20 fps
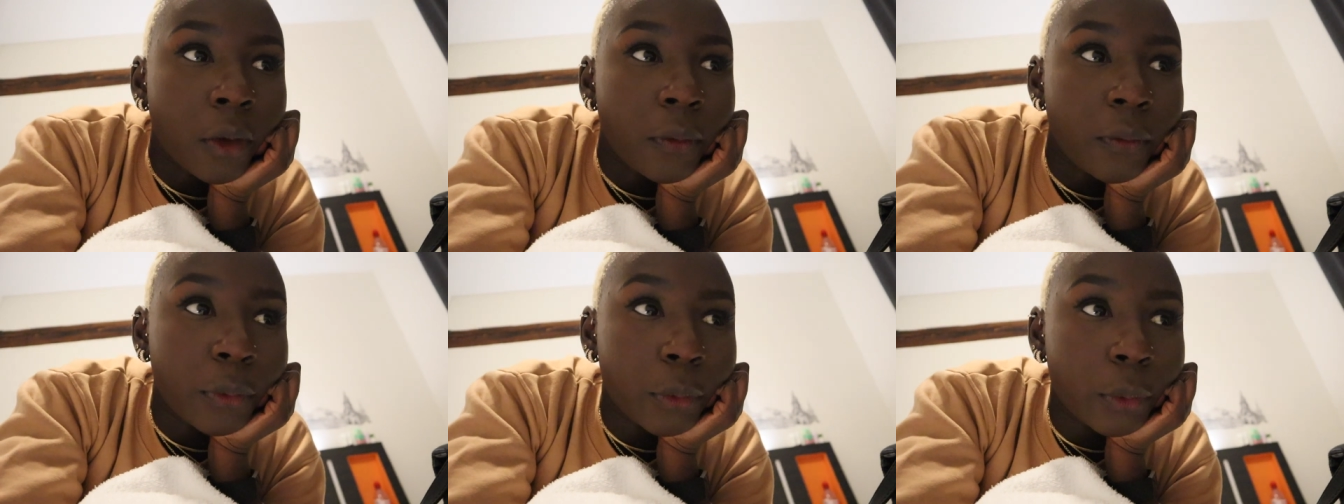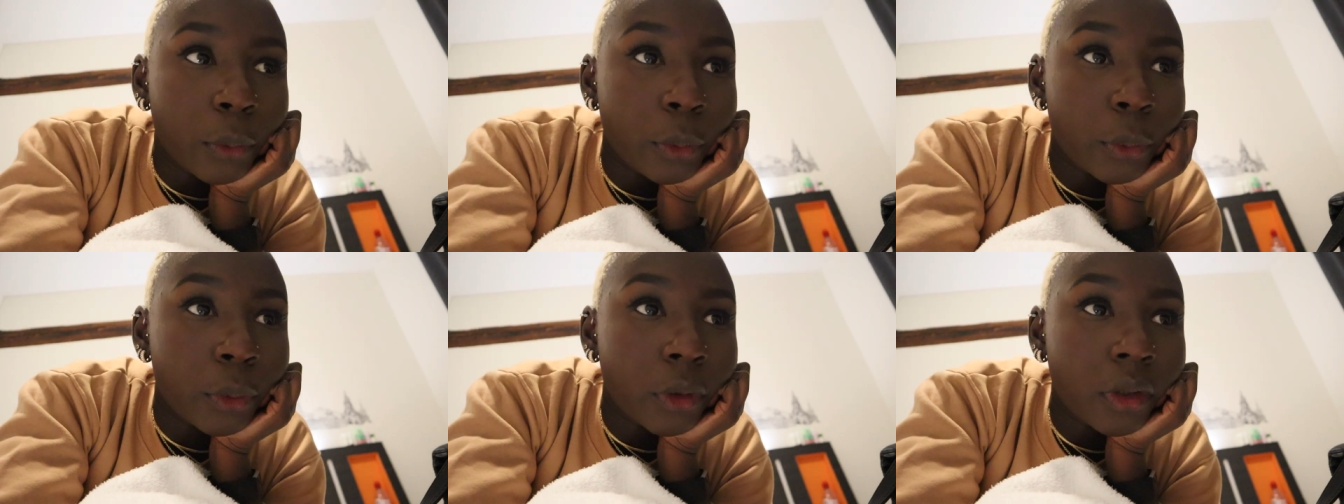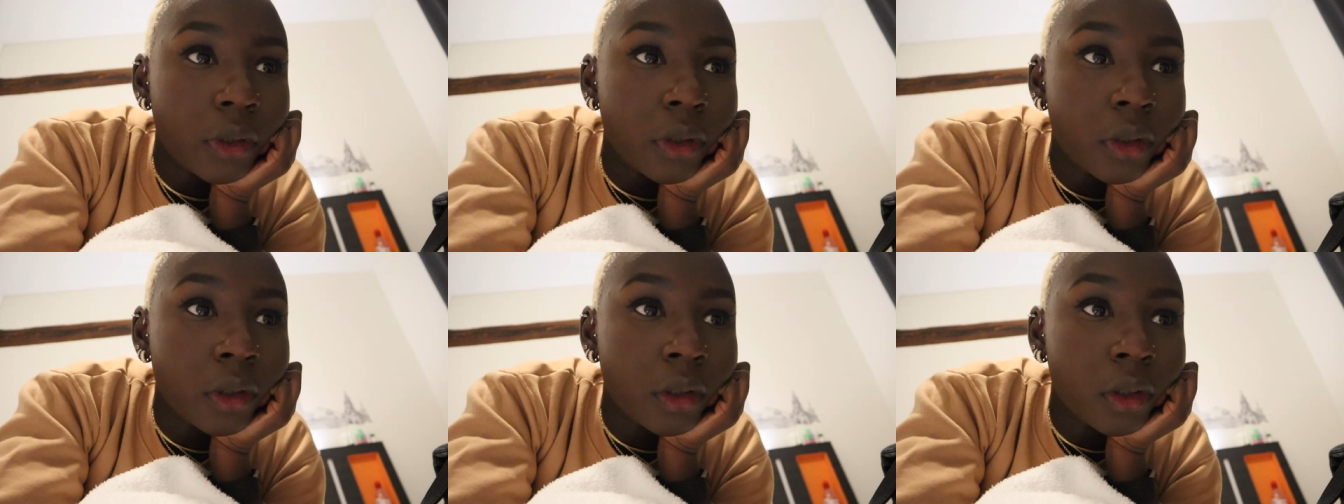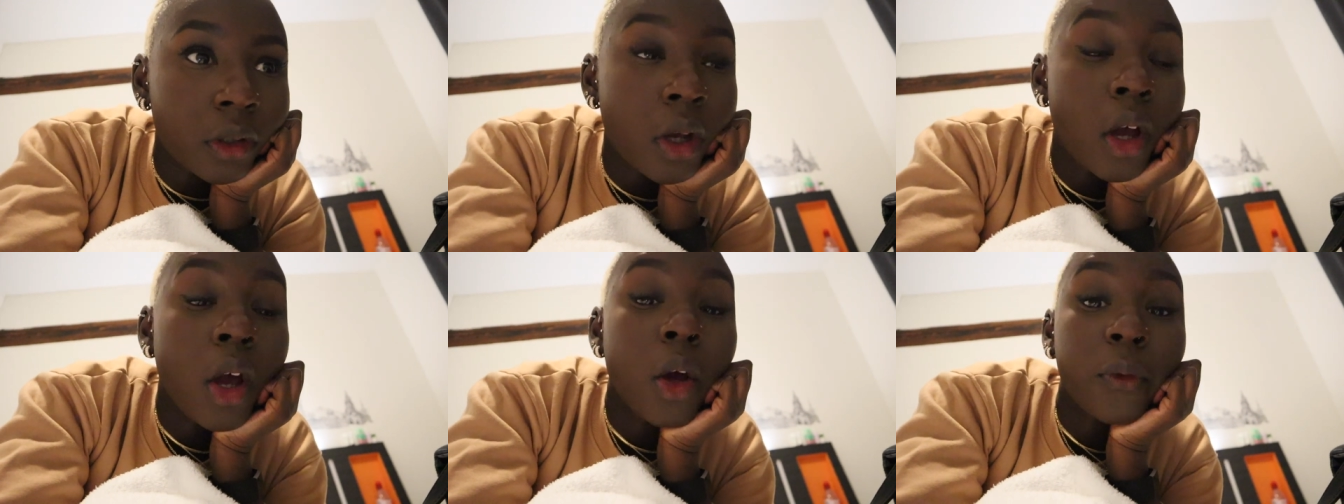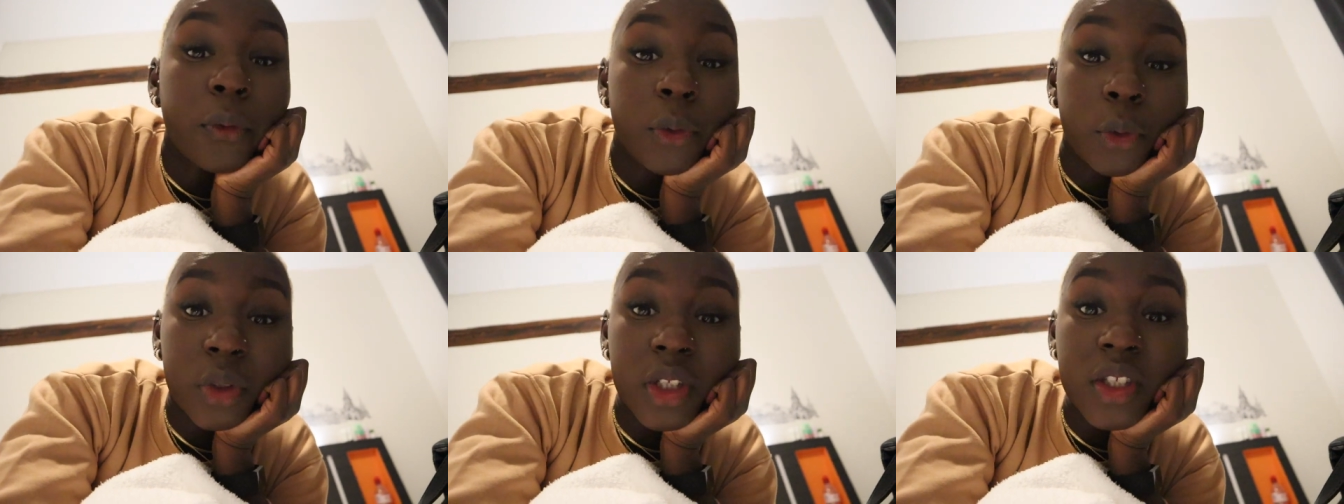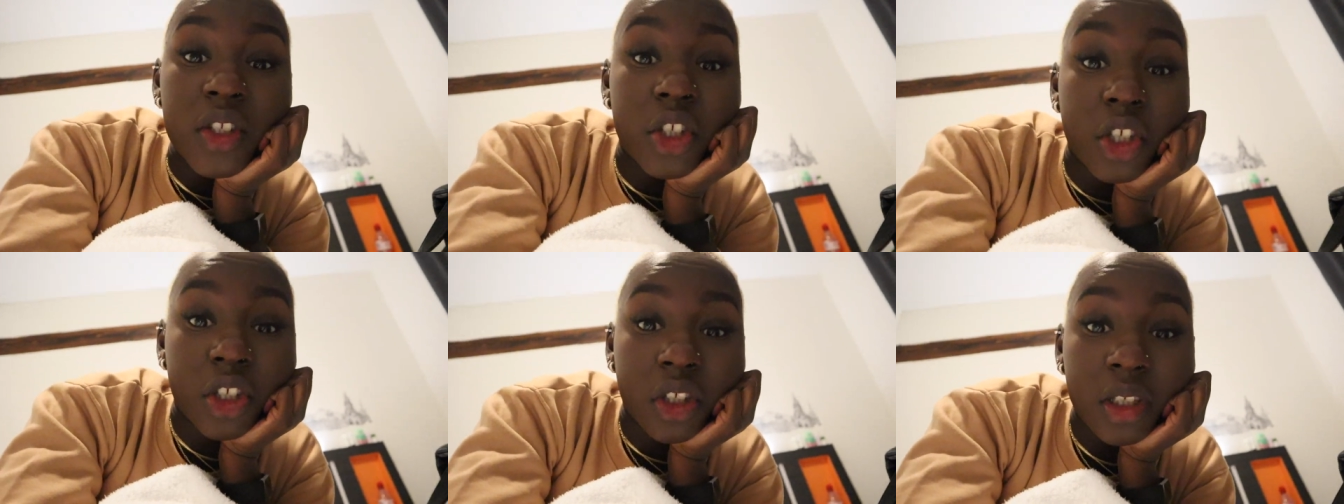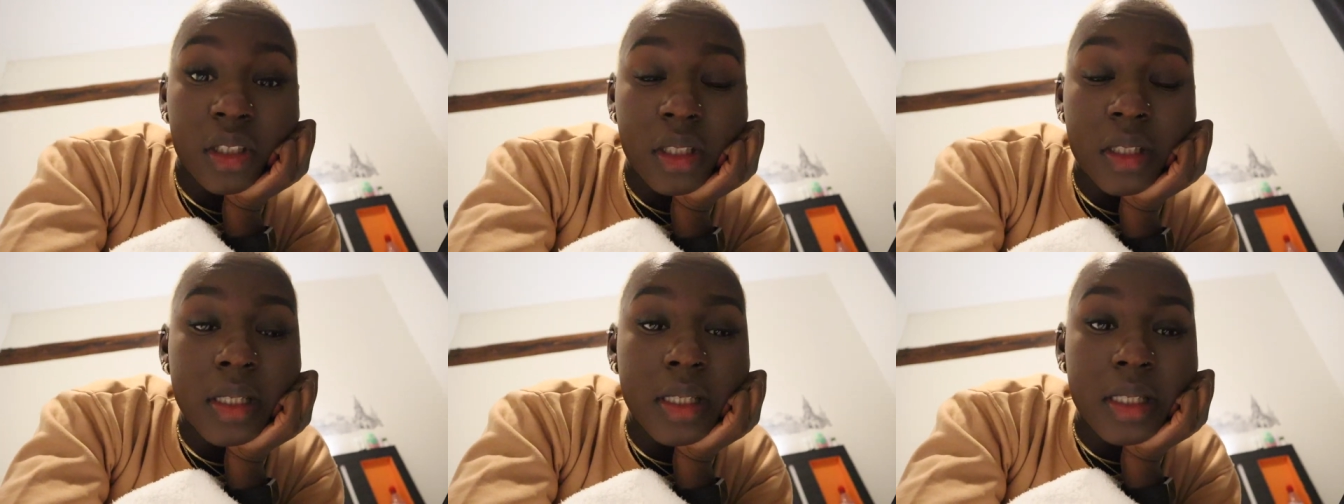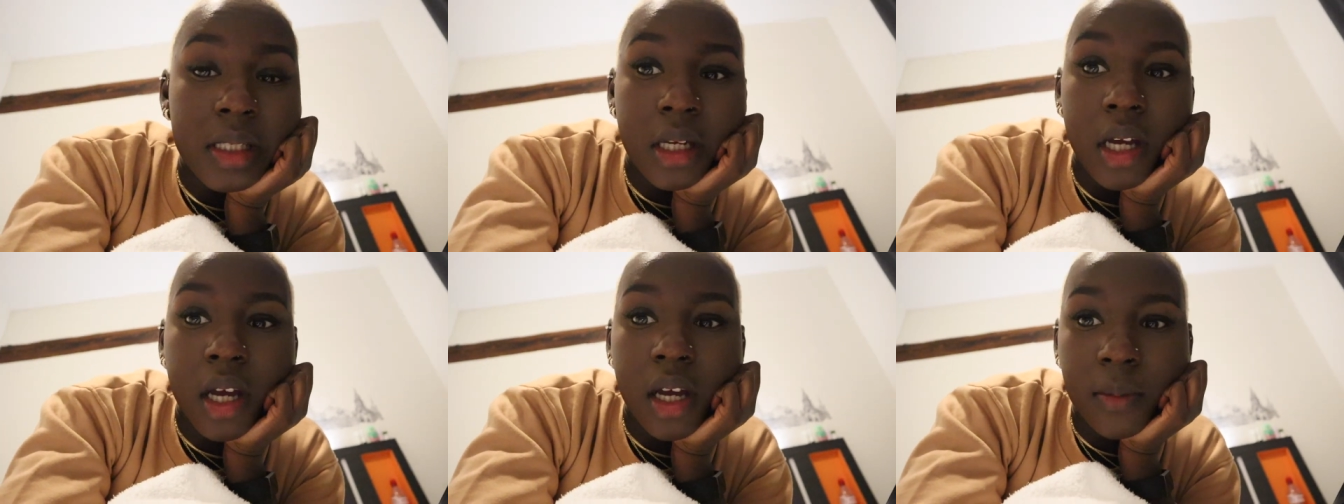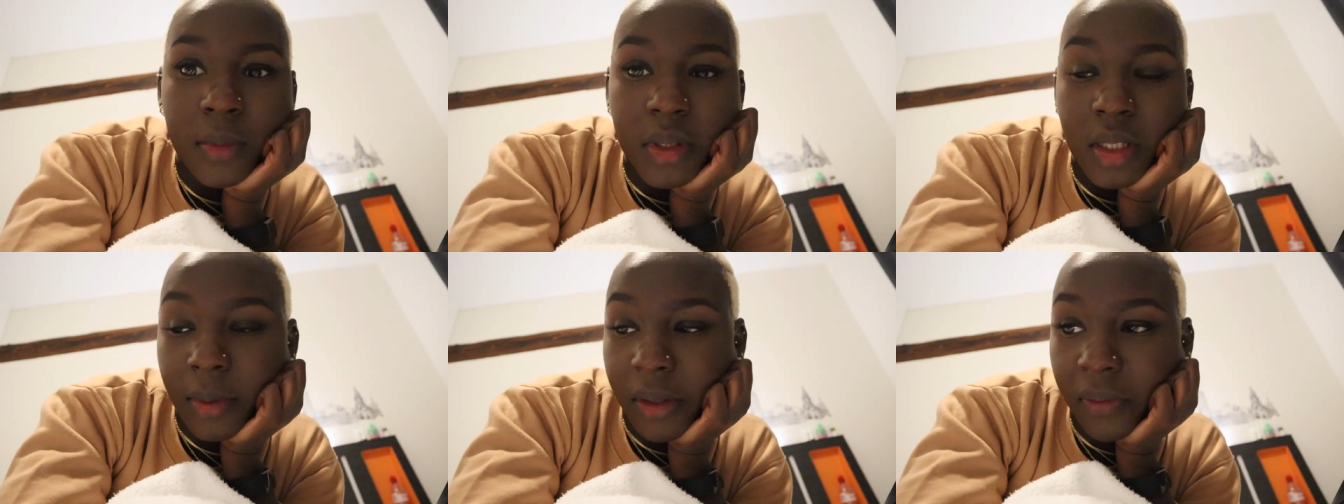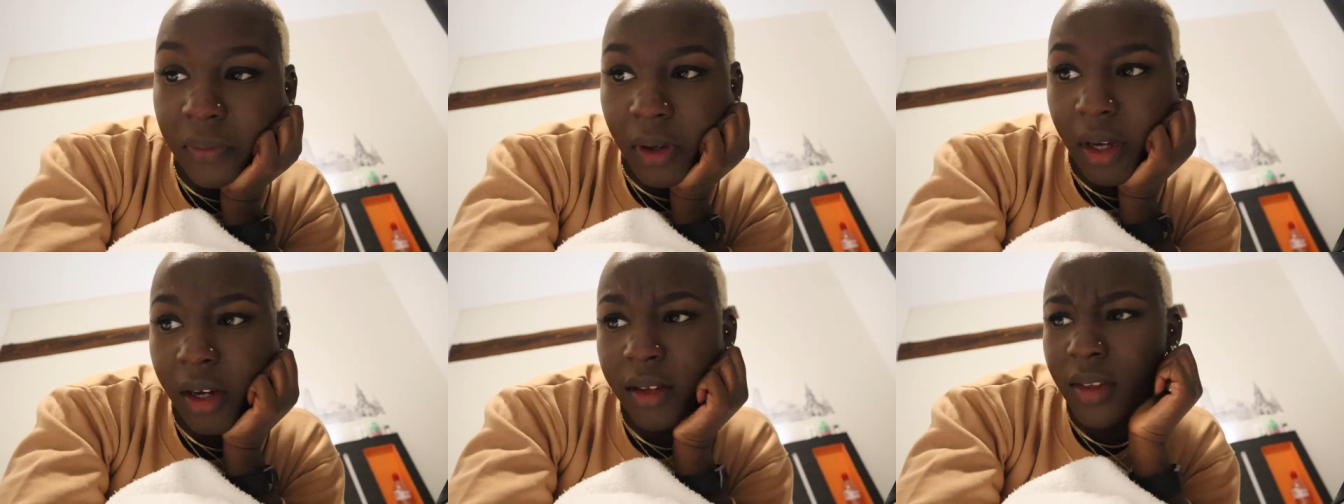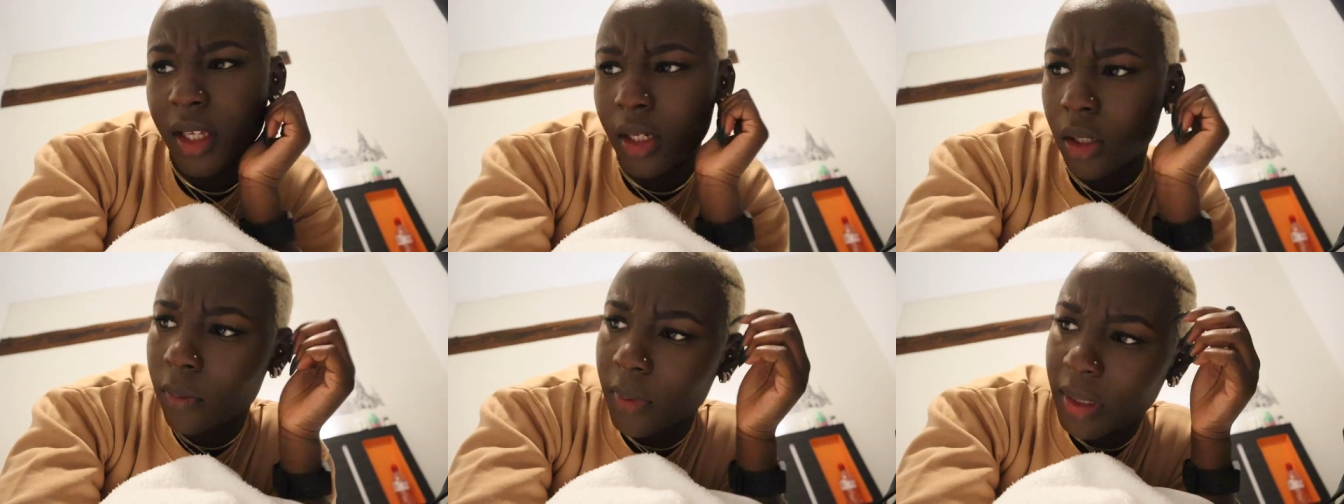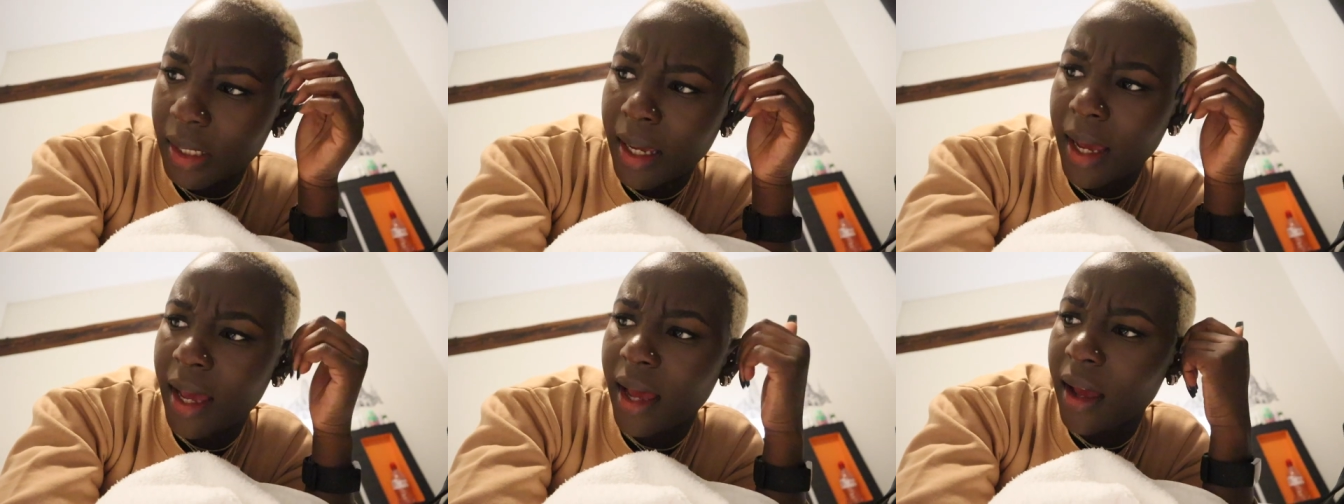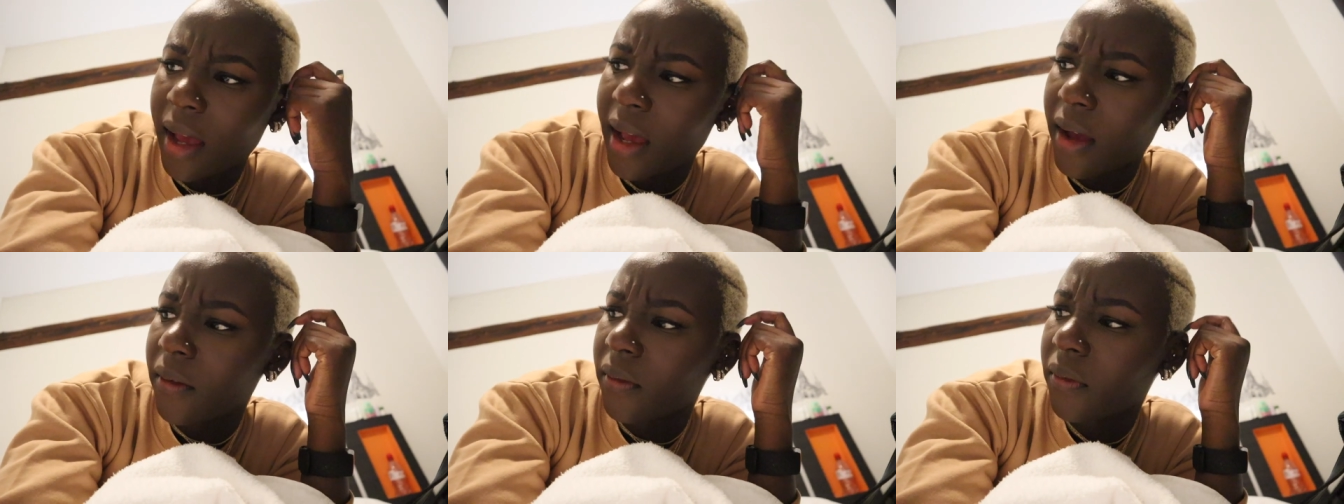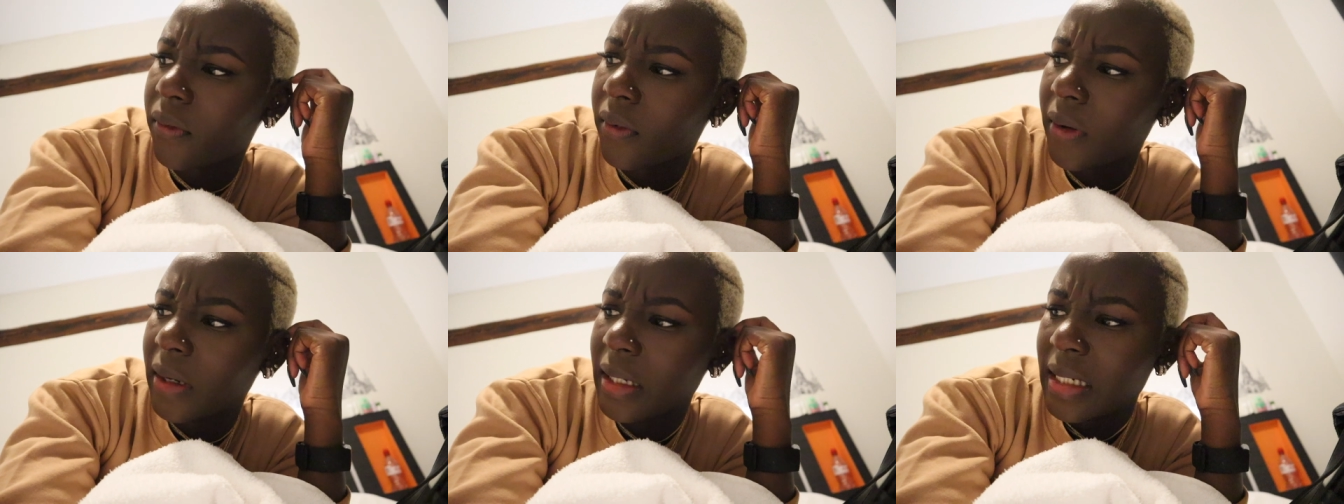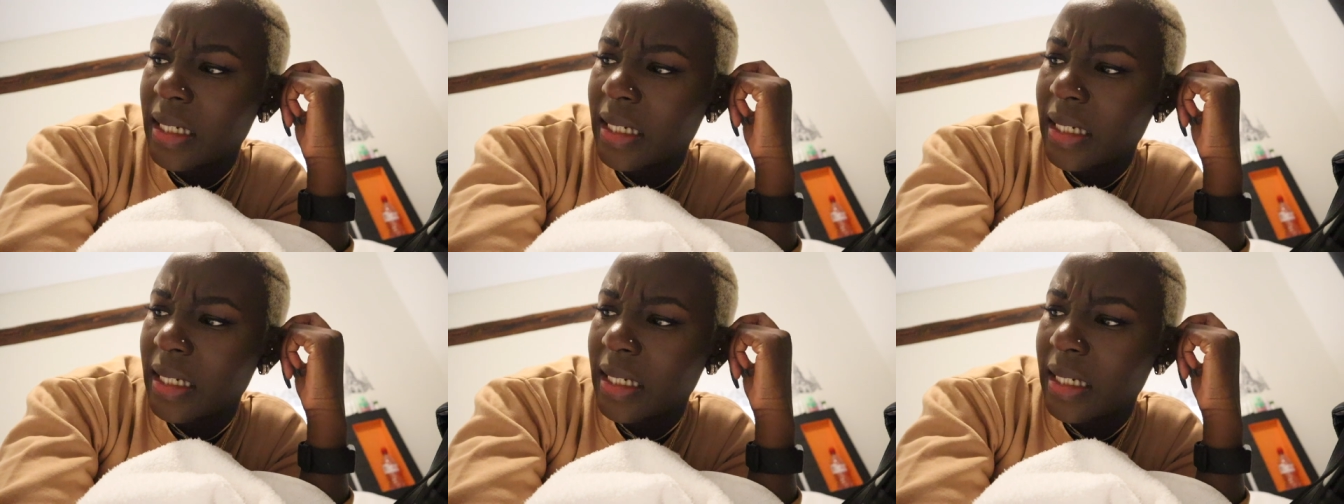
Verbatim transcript: food, food is good. Um, to be fair, they don't really have.